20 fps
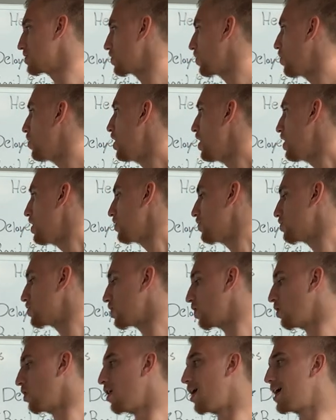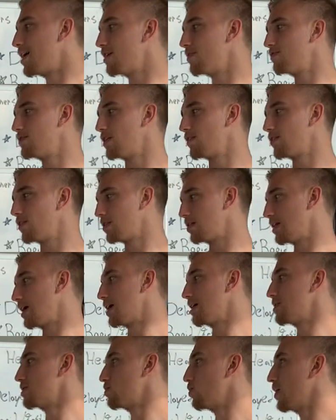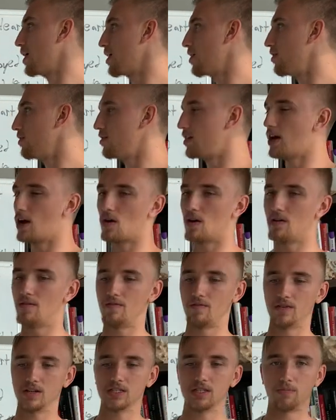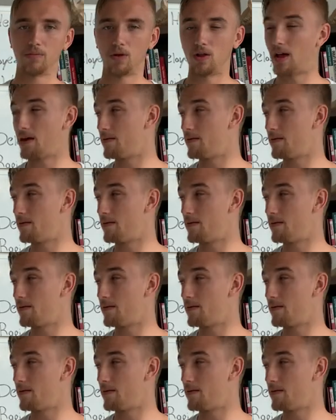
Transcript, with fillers: So there's a lot of different things where they are invisible,